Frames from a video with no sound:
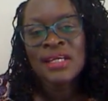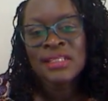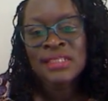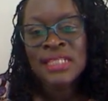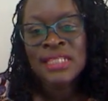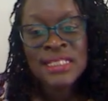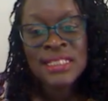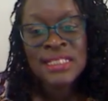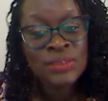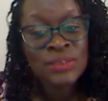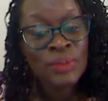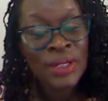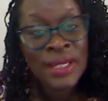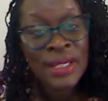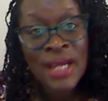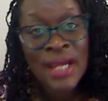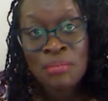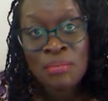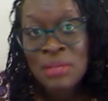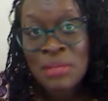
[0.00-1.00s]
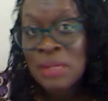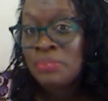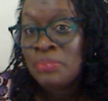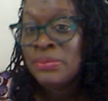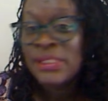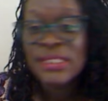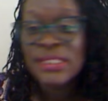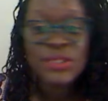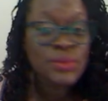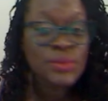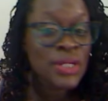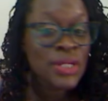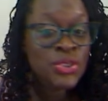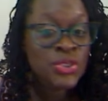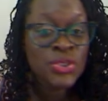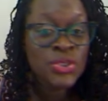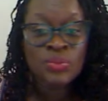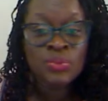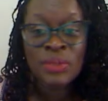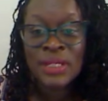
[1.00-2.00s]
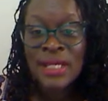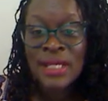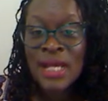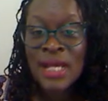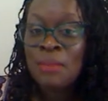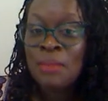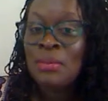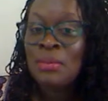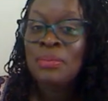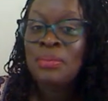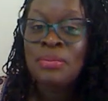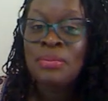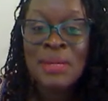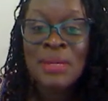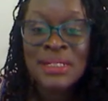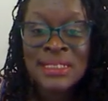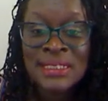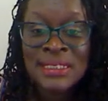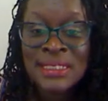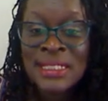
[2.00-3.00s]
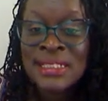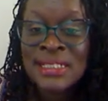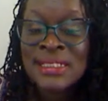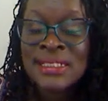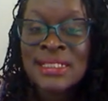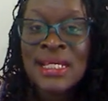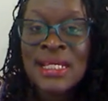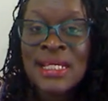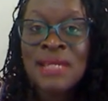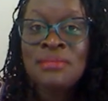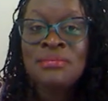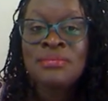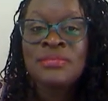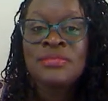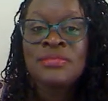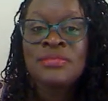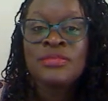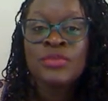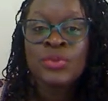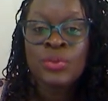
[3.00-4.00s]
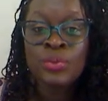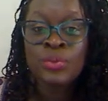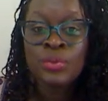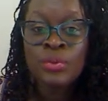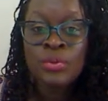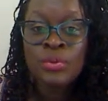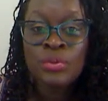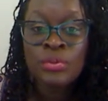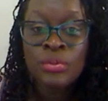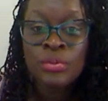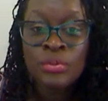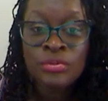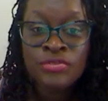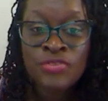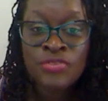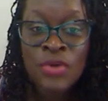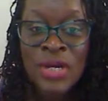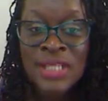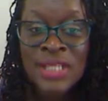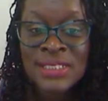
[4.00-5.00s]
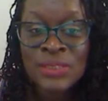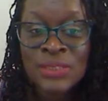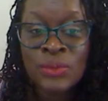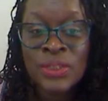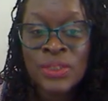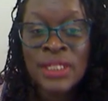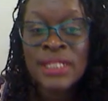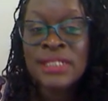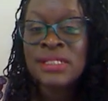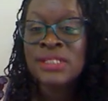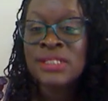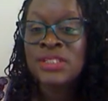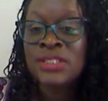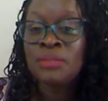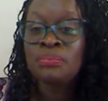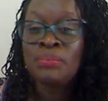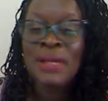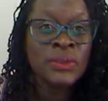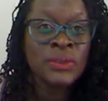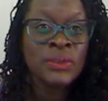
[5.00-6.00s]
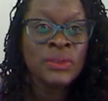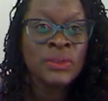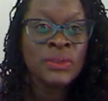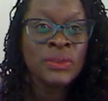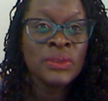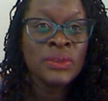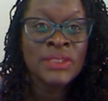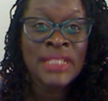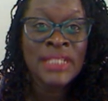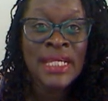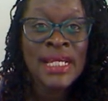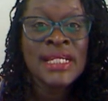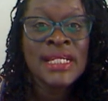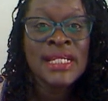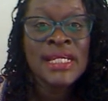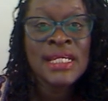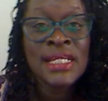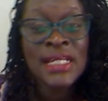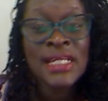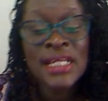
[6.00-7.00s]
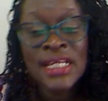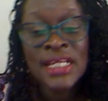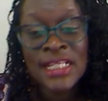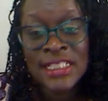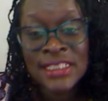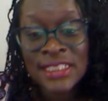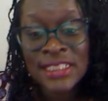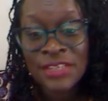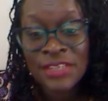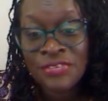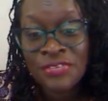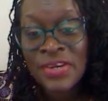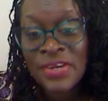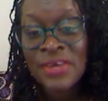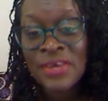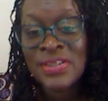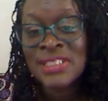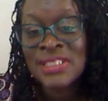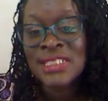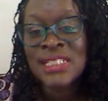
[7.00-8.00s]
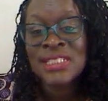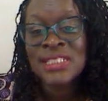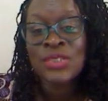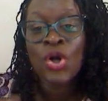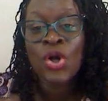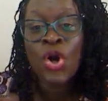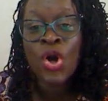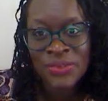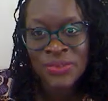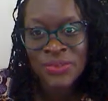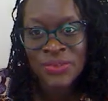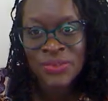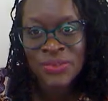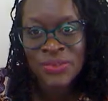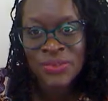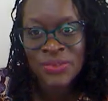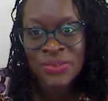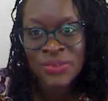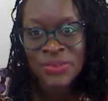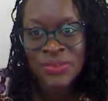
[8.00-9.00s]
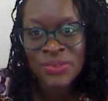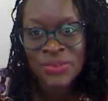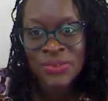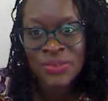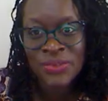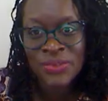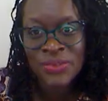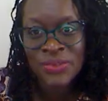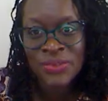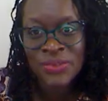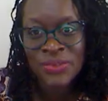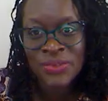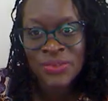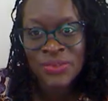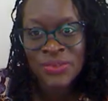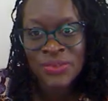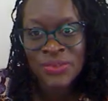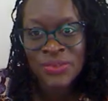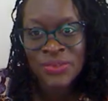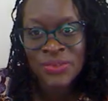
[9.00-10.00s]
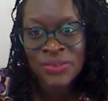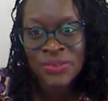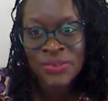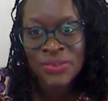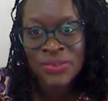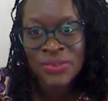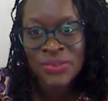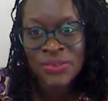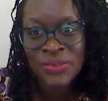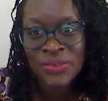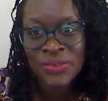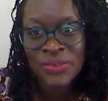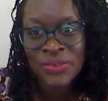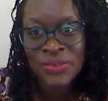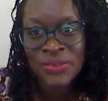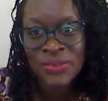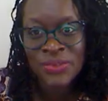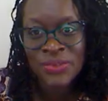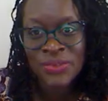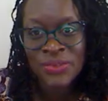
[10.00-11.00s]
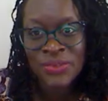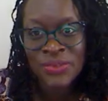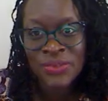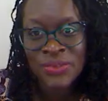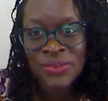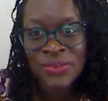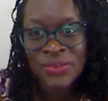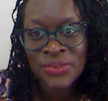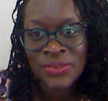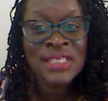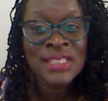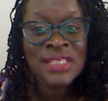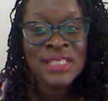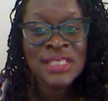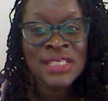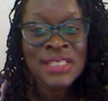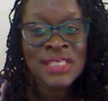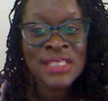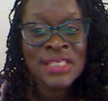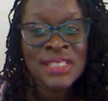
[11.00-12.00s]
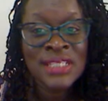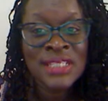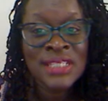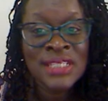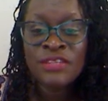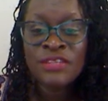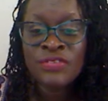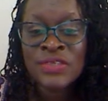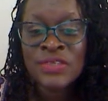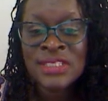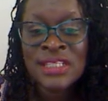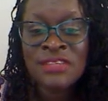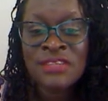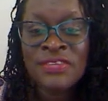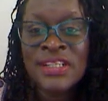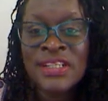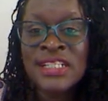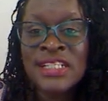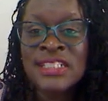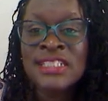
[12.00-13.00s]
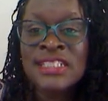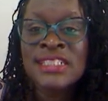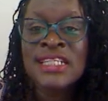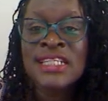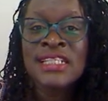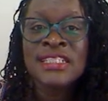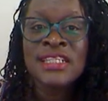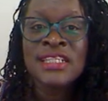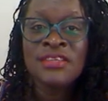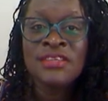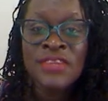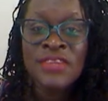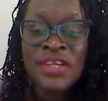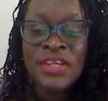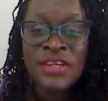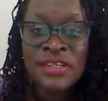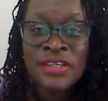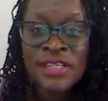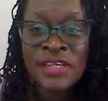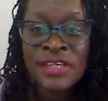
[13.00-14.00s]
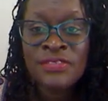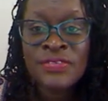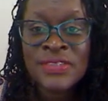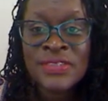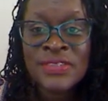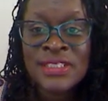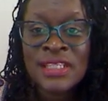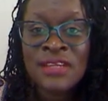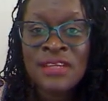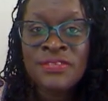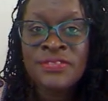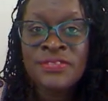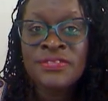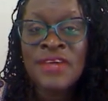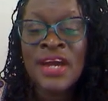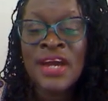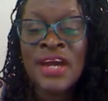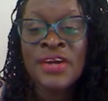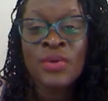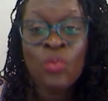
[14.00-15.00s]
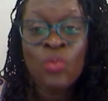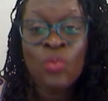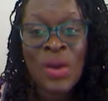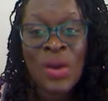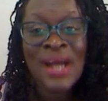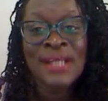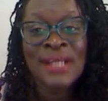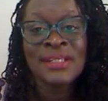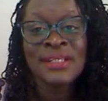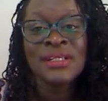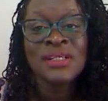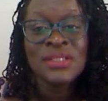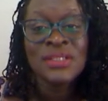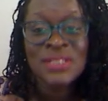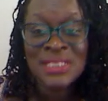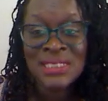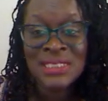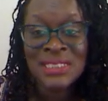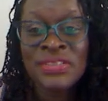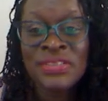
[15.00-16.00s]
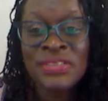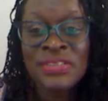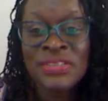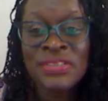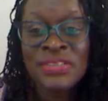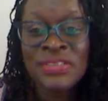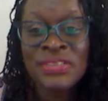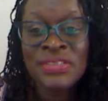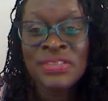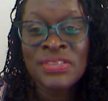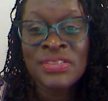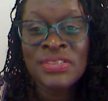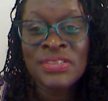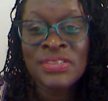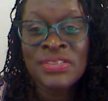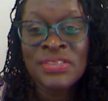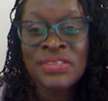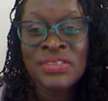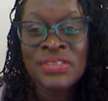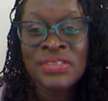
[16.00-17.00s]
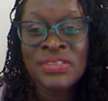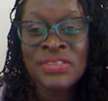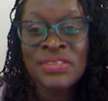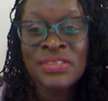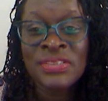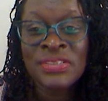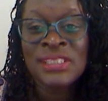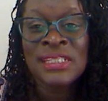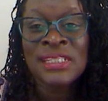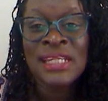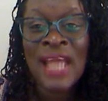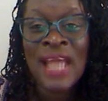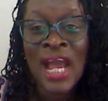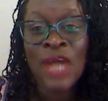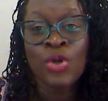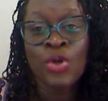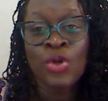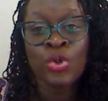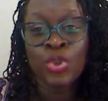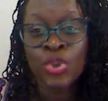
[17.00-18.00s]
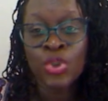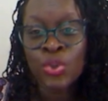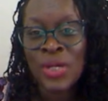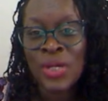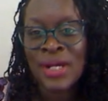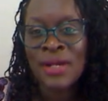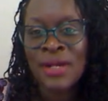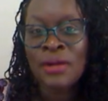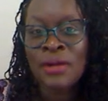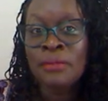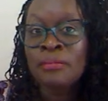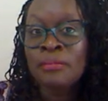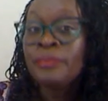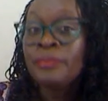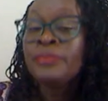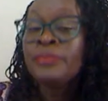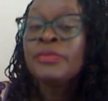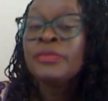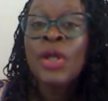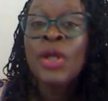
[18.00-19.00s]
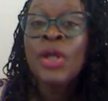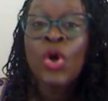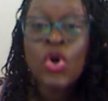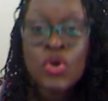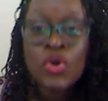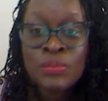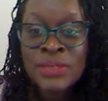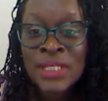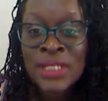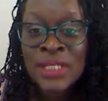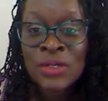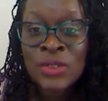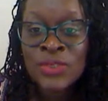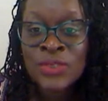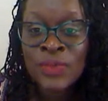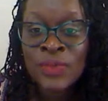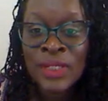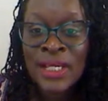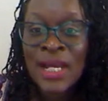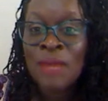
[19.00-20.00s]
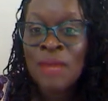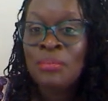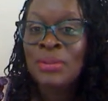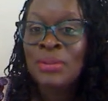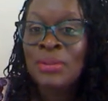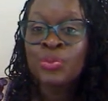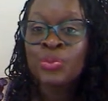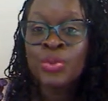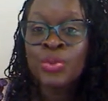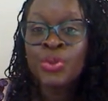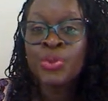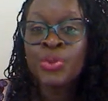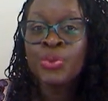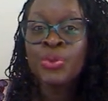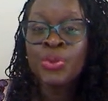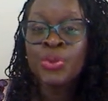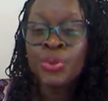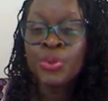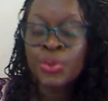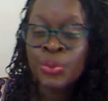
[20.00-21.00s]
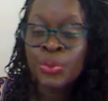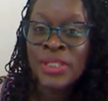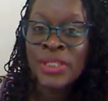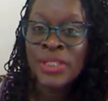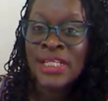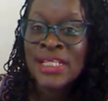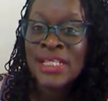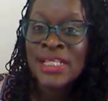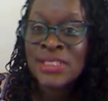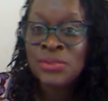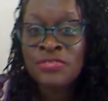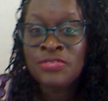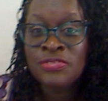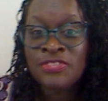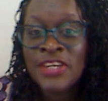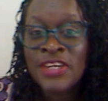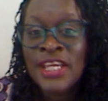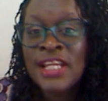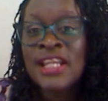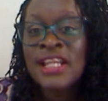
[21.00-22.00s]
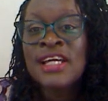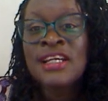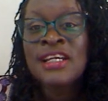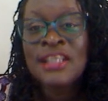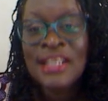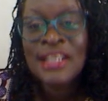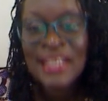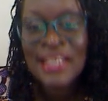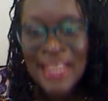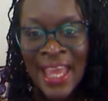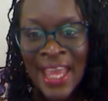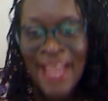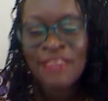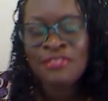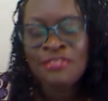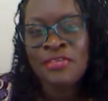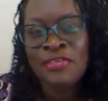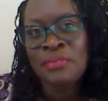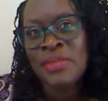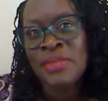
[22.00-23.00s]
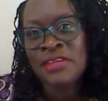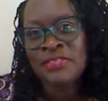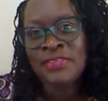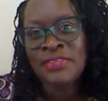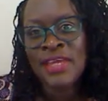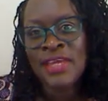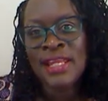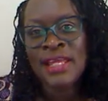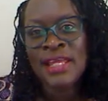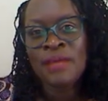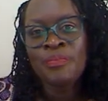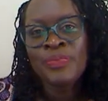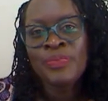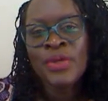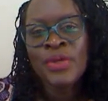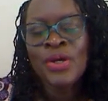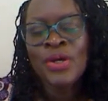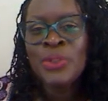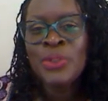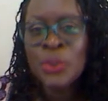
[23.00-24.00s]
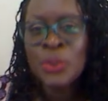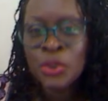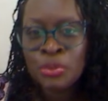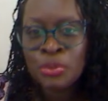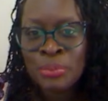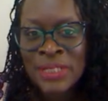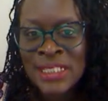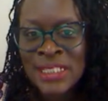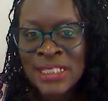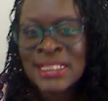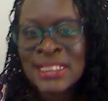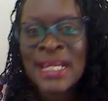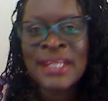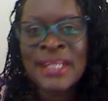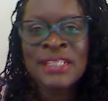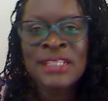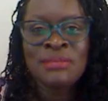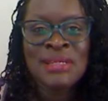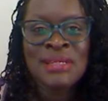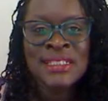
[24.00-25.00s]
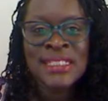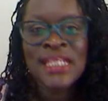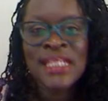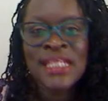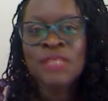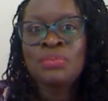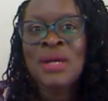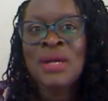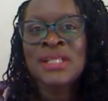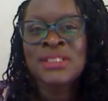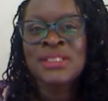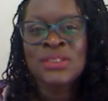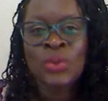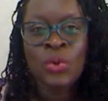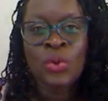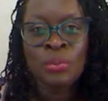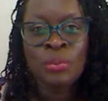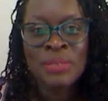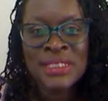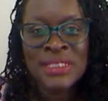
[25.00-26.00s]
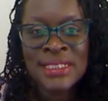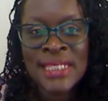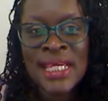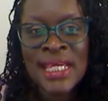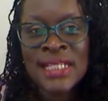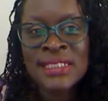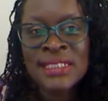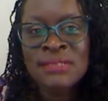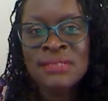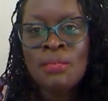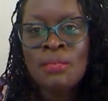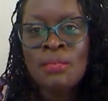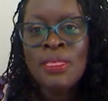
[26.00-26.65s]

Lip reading: Things will come up, distractions will come up, but set time to focus on the leadership plan without any interferences or interruptions. Celebrate success. Like we've said, give yourself an incentive, give yourself a reward so that you can stay motivated and on track. Obstacles will come, but what should you do in case you fail? Learn from the failure. Don't be discouraged by setbacks or mistakes.